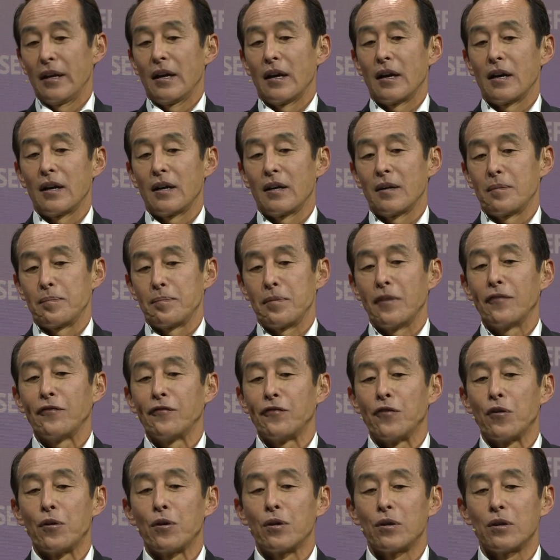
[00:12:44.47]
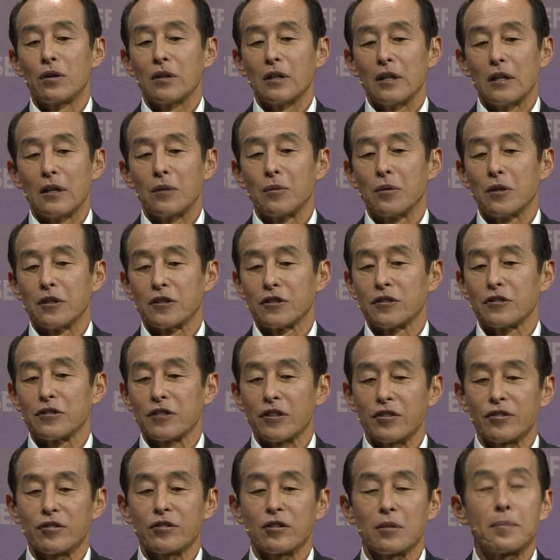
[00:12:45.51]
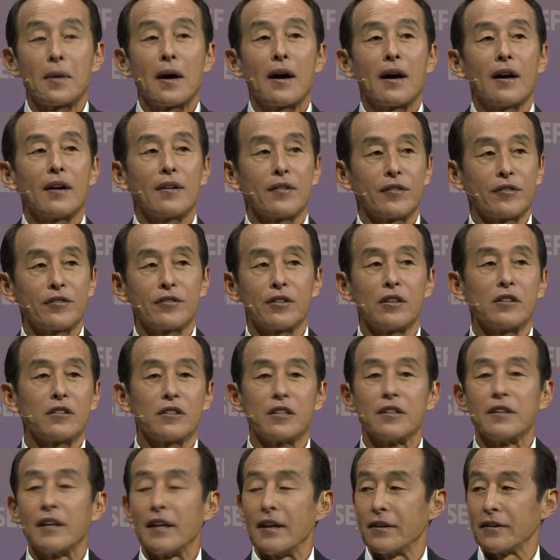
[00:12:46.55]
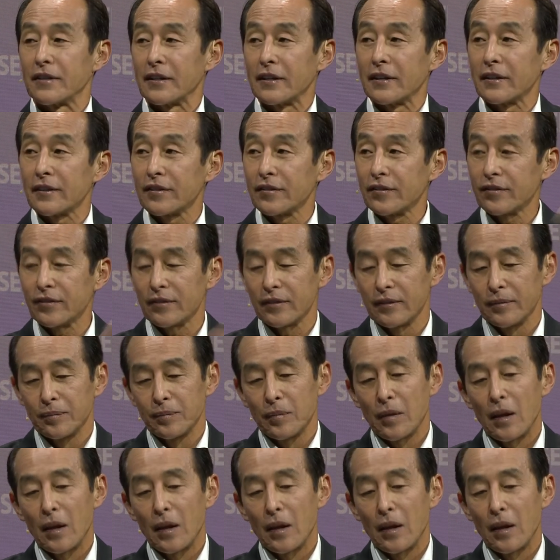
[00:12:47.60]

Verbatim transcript: Uh, before, it was just about certain areas.